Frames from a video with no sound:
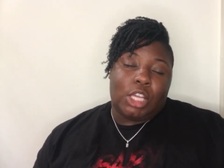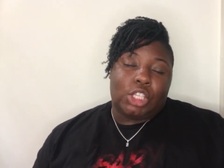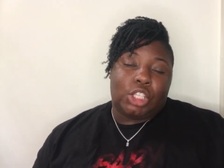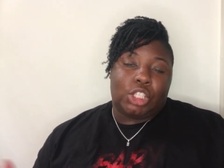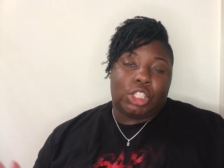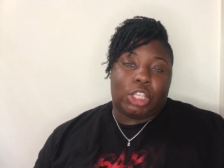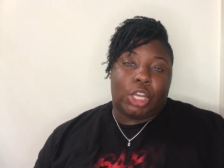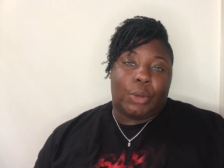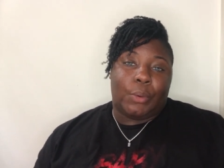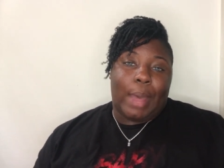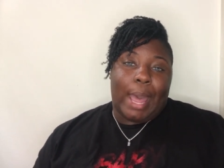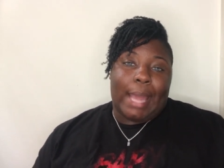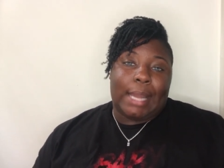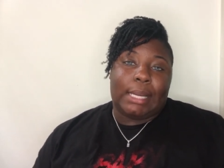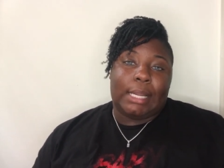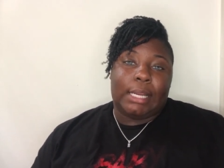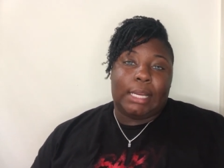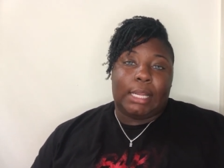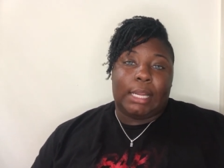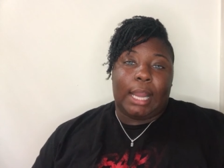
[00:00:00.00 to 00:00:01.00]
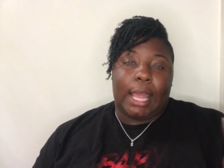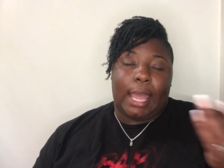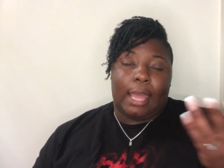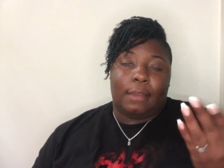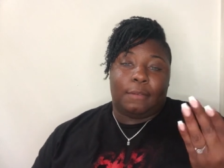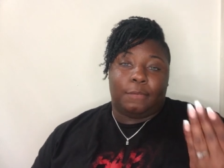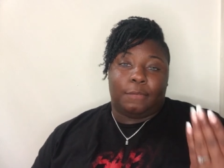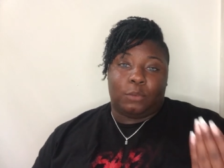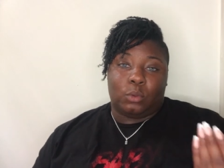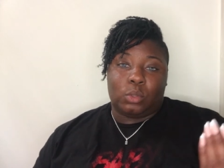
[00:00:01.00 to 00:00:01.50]
So I needed
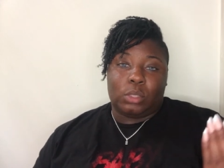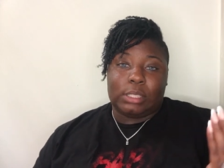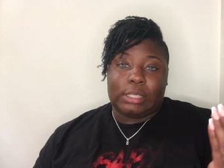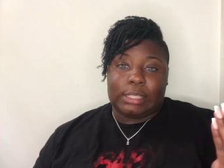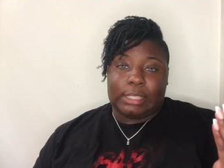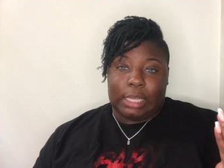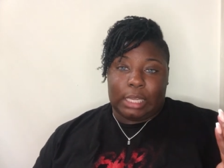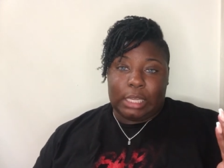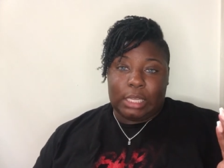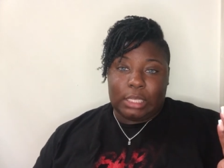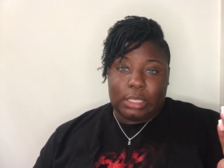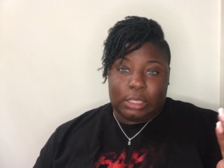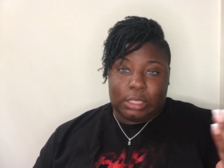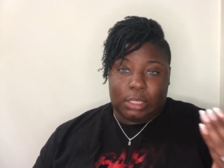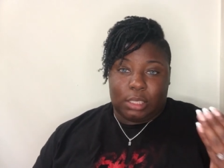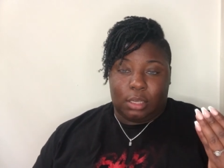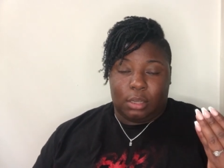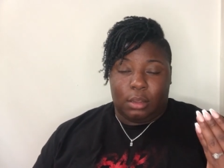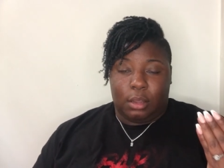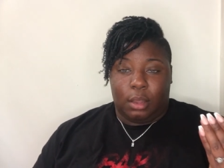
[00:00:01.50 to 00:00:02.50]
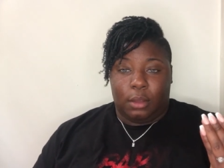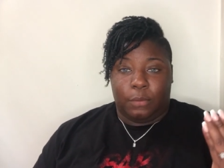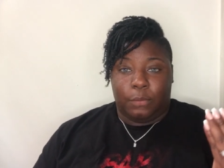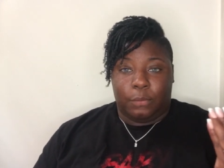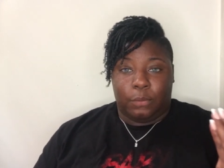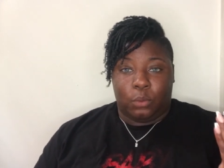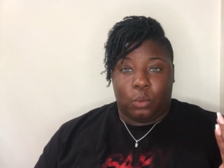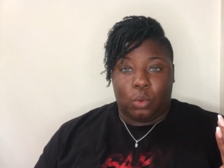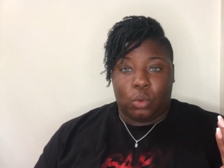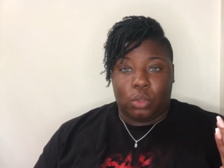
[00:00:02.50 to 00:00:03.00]
a full set, a
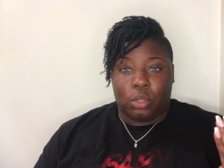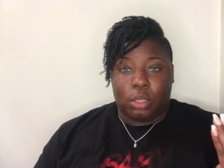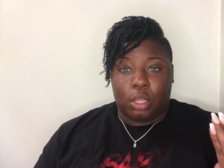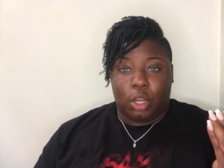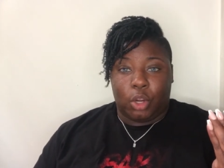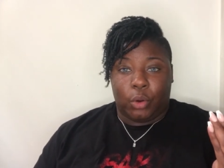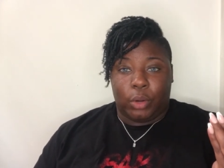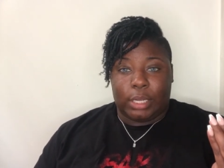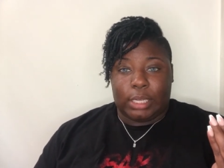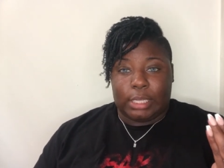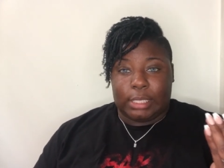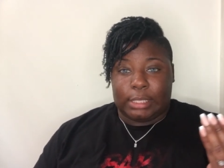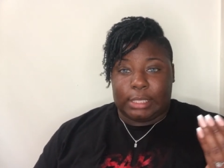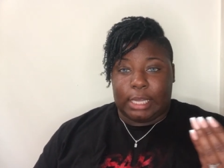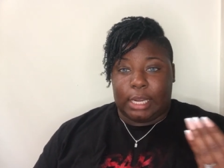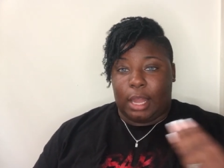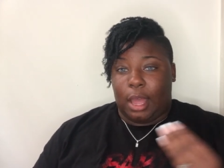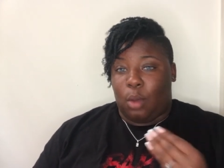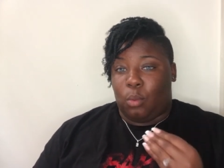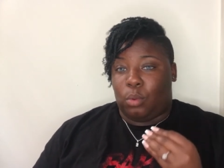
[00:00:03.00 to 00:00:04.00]
full acrylic set.